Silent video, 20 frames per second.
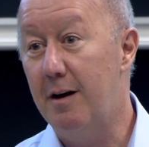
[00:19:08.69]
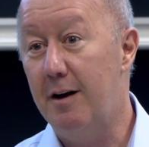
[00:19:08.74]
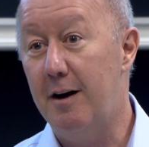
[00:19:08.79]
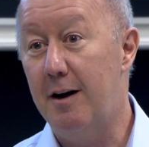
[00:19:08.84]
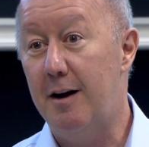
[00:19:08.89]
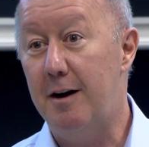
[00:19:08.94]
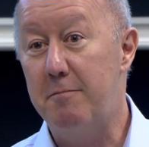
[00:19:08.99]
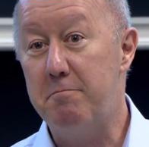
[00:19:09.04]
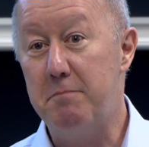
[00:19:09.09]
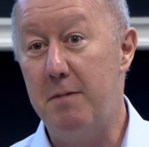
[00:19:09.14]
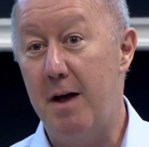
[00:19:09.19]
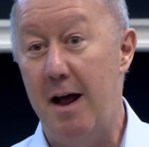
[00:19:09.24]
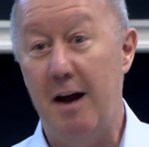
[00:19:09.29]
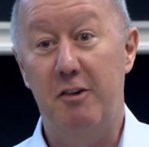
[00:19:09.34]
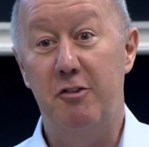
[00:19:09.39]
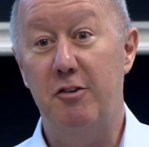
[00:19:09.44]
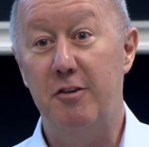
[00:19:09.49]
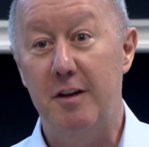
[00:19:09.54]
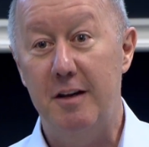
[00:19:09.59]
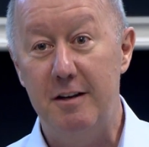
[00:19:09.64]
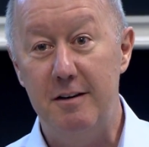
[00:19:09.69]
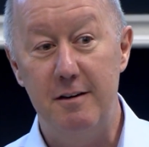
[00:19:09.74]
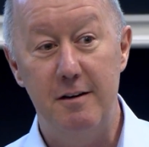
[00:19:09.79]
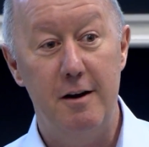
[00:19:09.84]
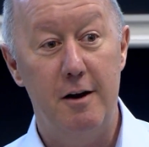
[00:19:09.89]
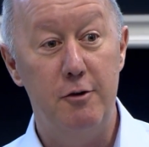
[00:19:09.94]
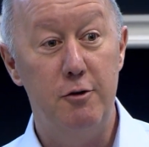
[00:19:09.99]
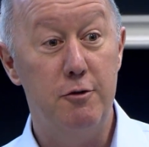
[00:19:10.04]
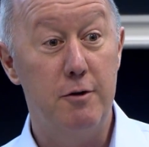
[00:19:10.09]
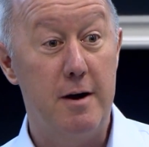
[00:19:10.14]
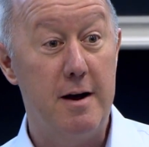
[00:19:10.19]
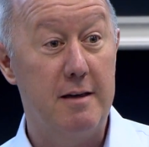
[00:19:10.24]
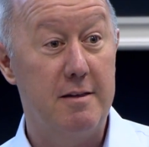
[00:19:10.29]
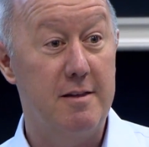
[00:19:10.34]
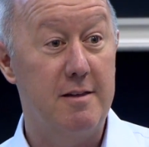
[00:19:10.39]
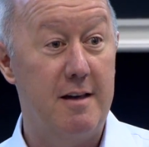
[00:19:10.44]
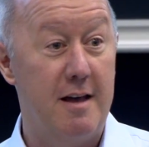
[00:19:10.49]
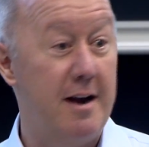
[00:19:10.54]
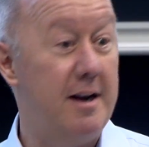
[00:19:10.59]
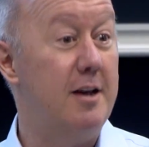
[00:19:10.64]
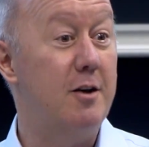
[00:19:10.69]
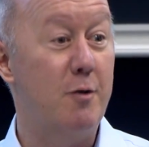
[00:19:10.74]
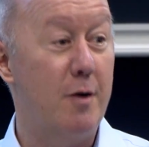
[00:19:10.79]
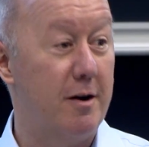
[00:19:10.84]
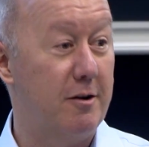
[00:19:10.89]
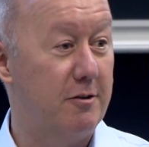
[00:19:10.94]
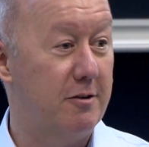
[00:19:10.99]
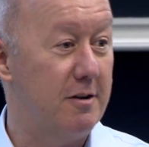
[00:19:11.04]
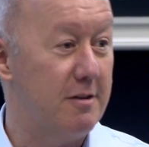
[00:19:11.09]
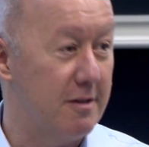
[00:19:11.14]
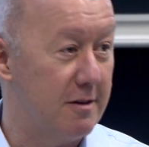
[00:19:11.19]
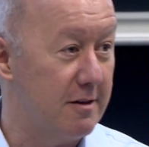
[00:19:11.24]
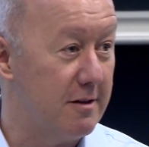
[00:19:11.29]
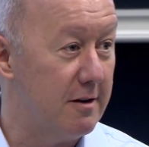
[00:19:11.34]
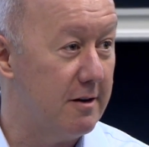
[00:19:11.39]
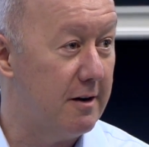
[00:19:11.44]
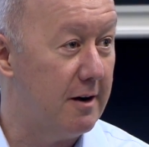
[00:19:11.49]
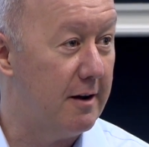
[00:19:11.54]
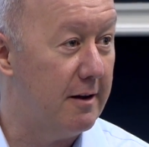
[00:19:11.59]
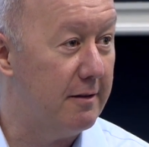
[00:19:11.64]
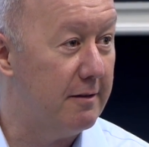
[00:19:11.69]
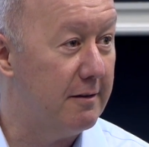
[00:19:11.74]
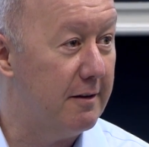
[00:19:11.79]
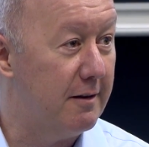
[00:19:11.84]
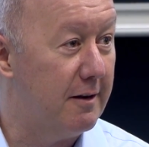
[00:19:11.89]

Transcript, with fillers: um, actually address any questions on,